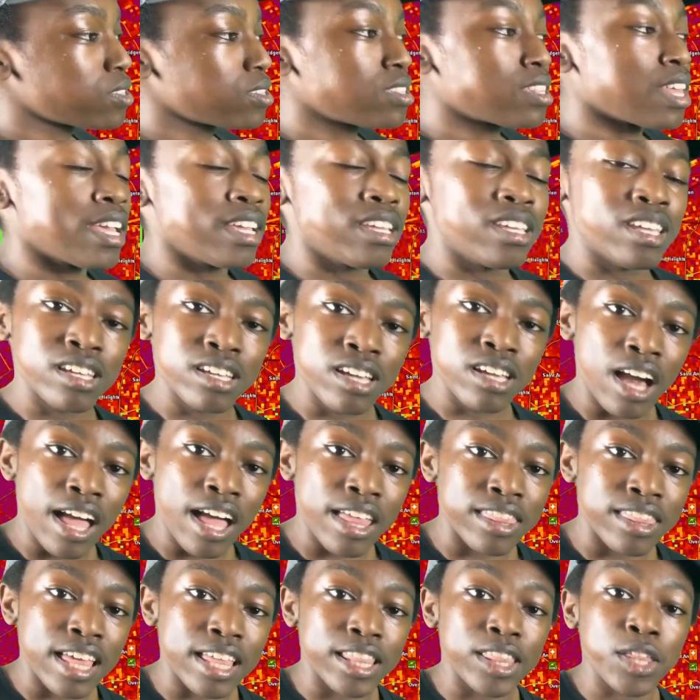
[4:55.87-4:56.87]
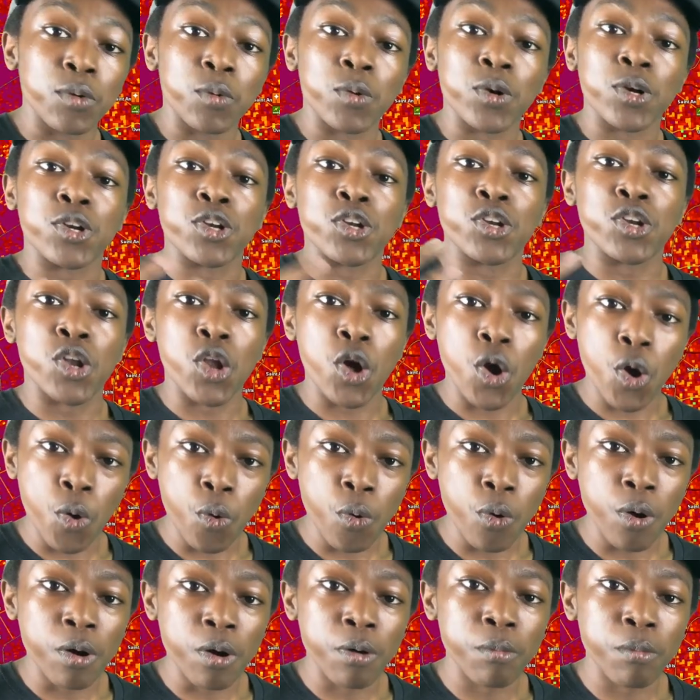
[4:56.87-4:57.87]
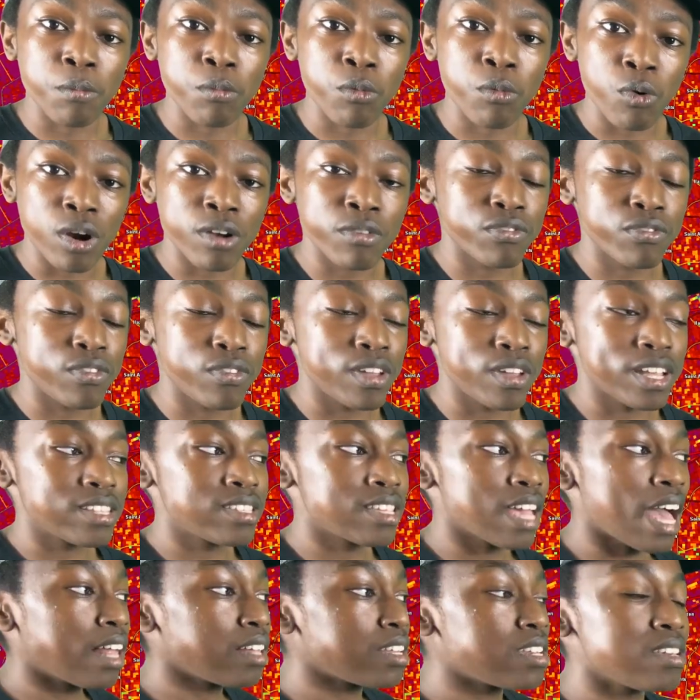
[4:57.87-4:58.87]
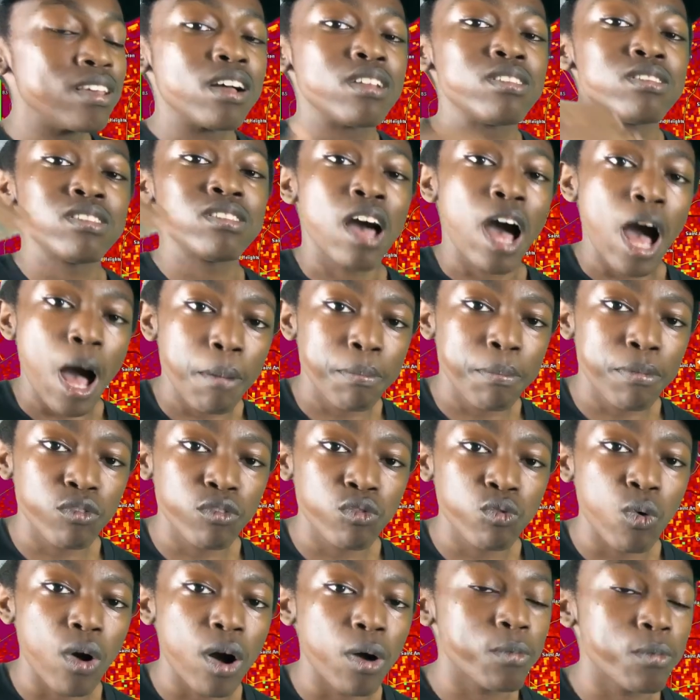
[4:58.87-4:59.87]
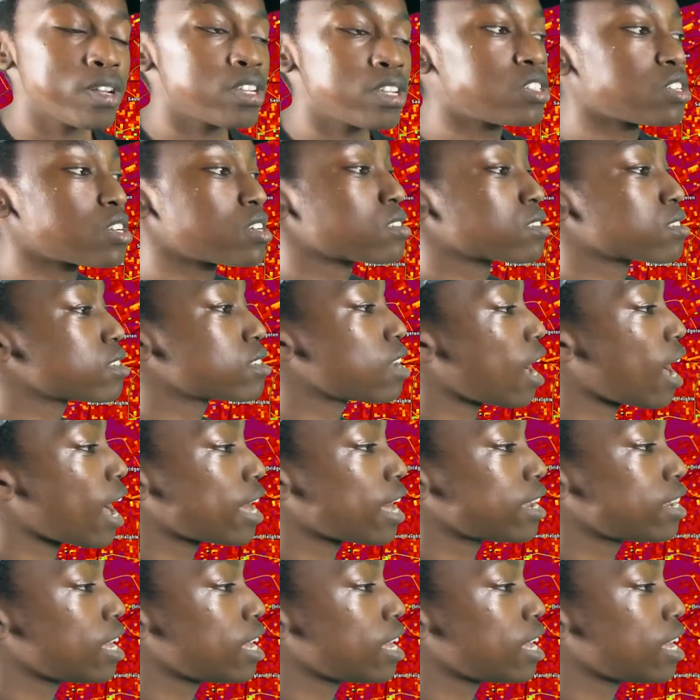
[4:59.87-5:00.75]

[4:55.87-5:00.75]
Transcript: thanking God that there were no more fatalities on top of what we just got.